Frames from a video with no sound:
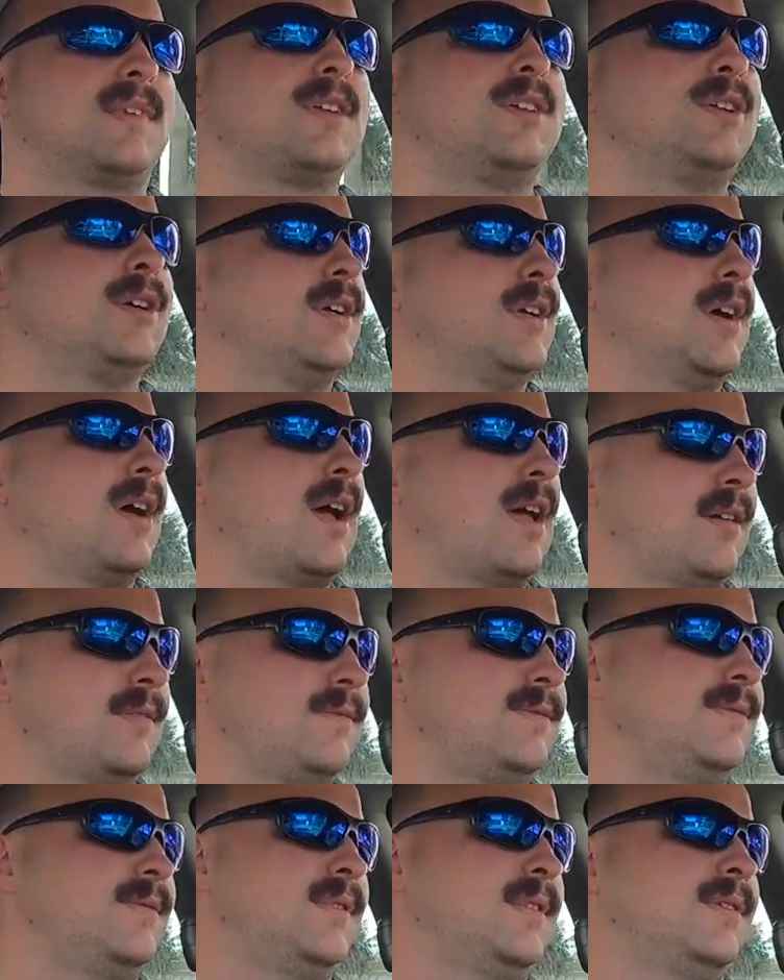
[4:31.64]
Could I have
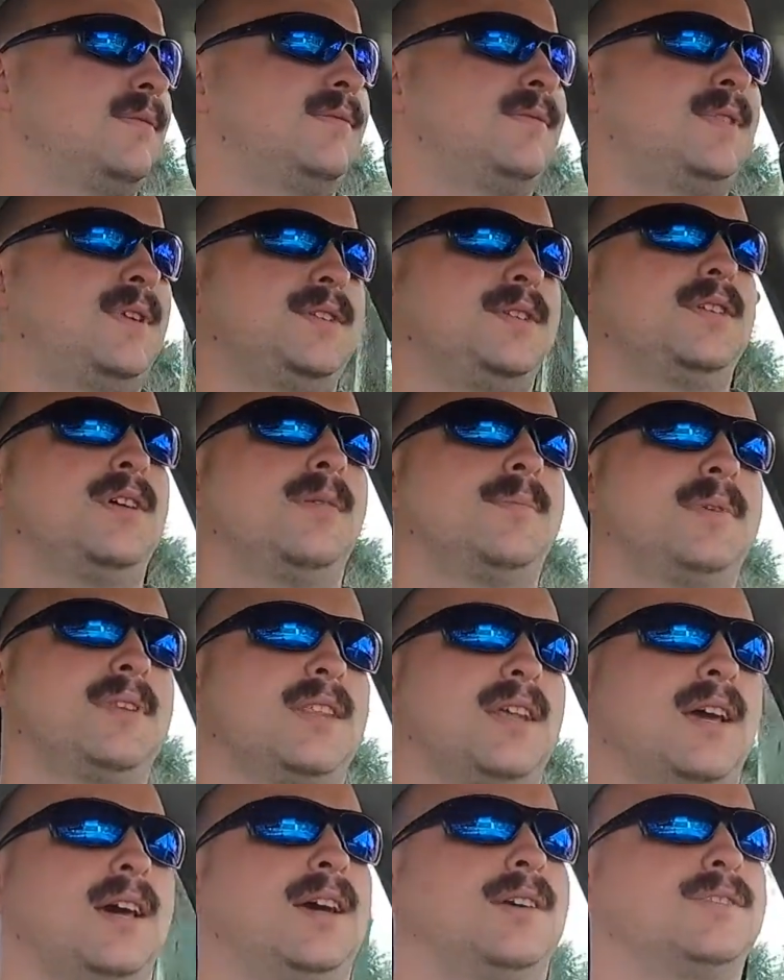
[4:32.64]
filled it up at
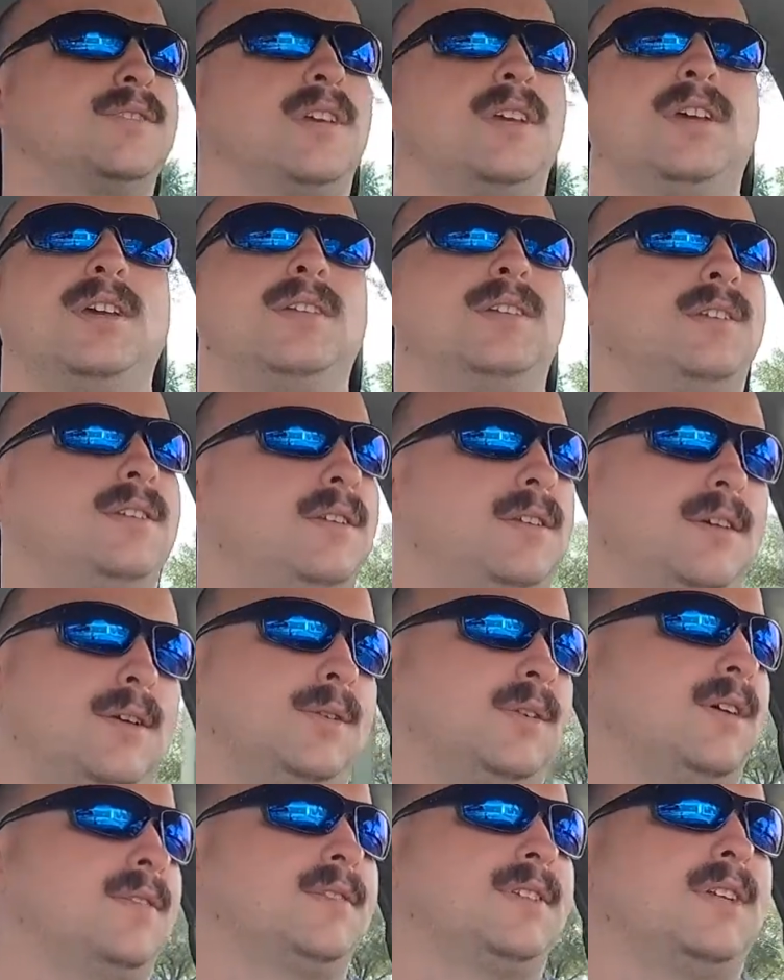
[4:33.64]
the house? No,
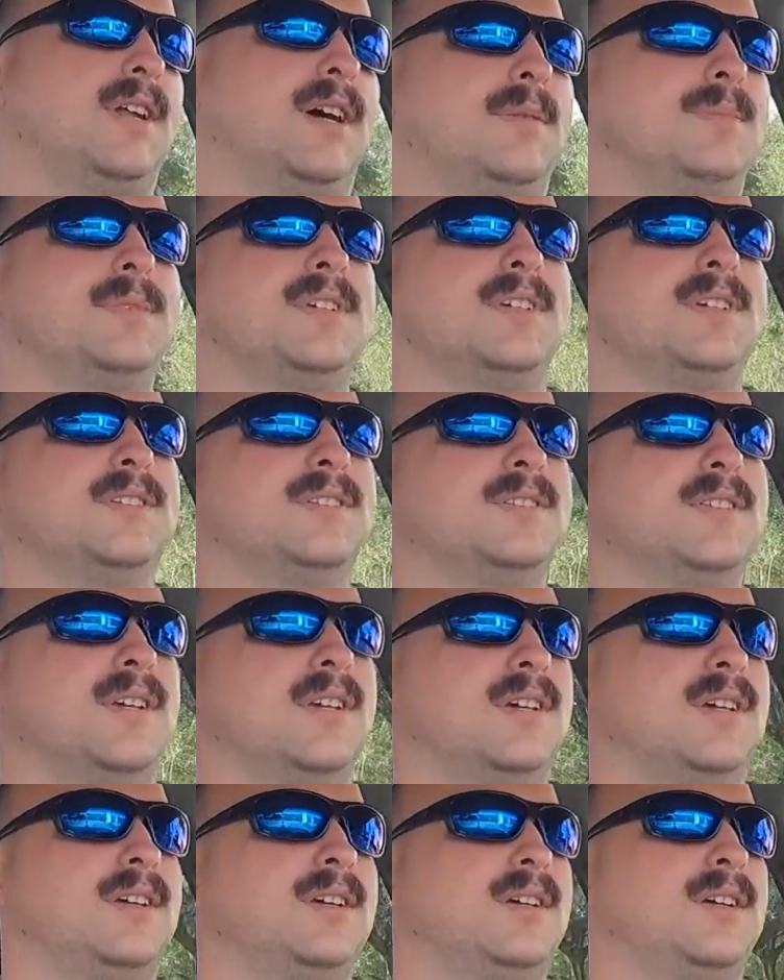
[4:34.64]
definitely not, because
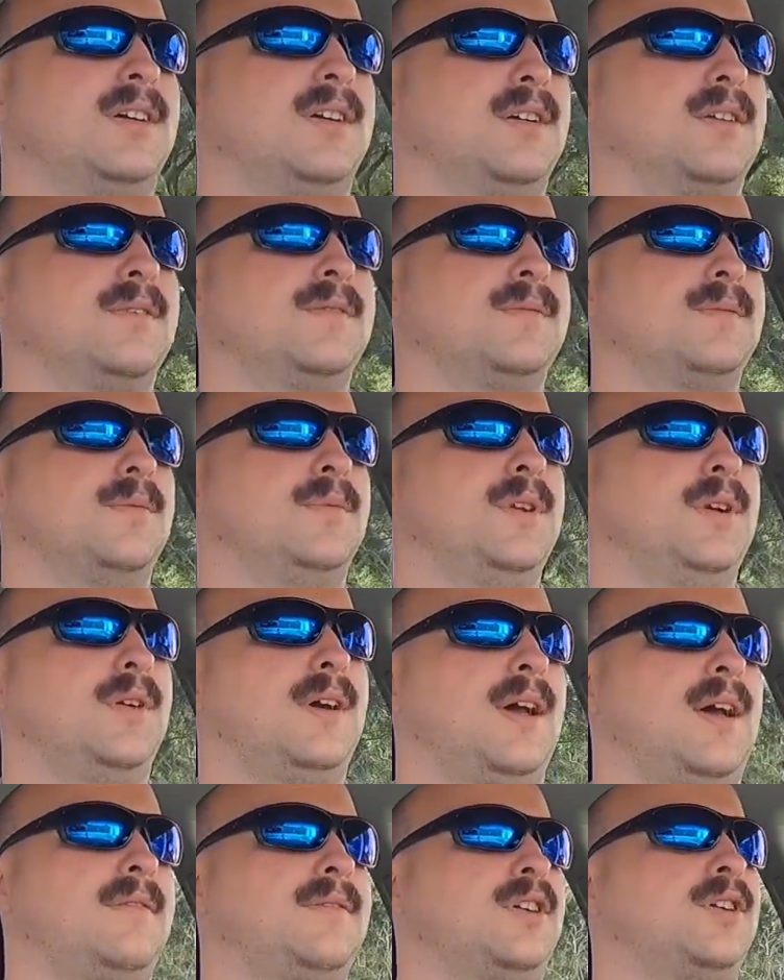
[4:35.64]
we don't
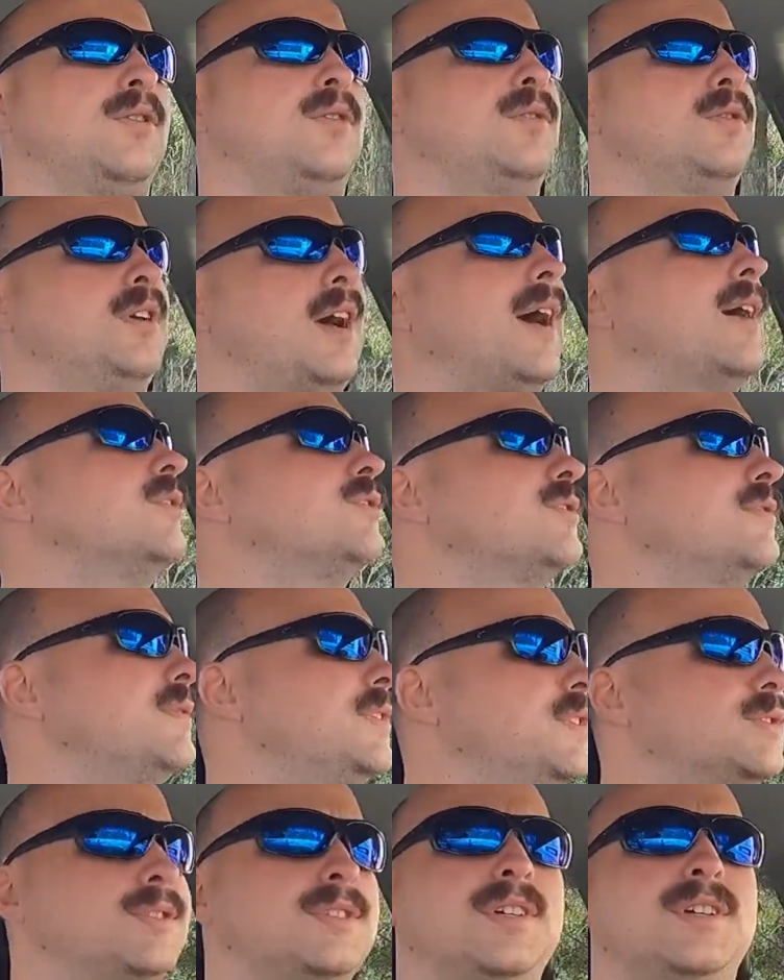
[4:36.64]
have a whole house
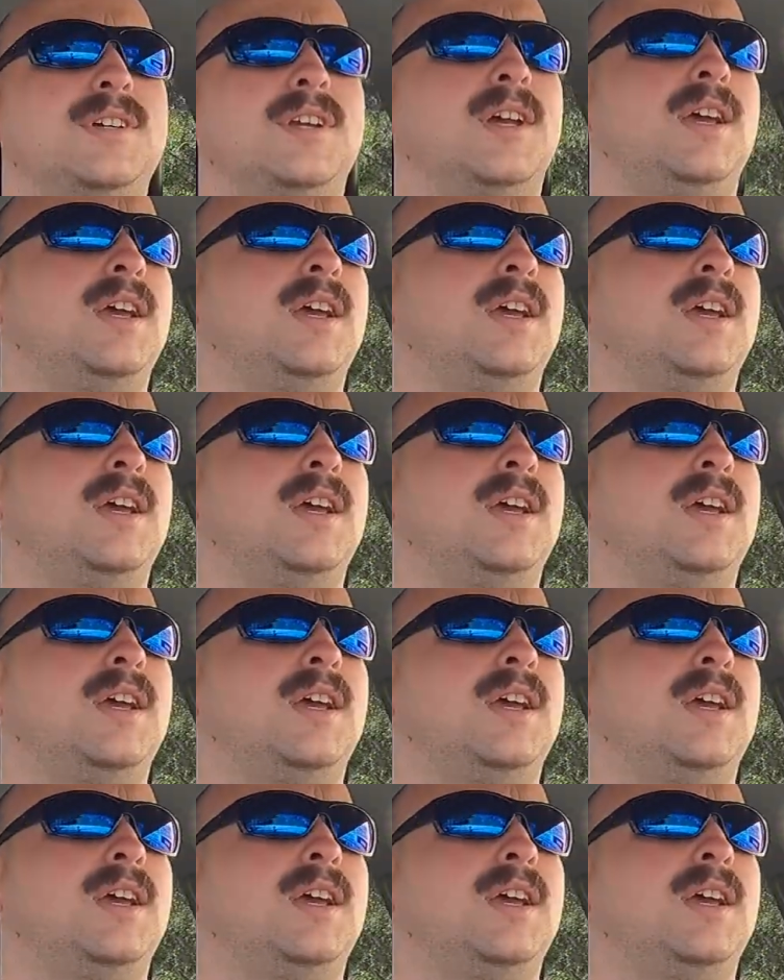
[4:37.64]
filter,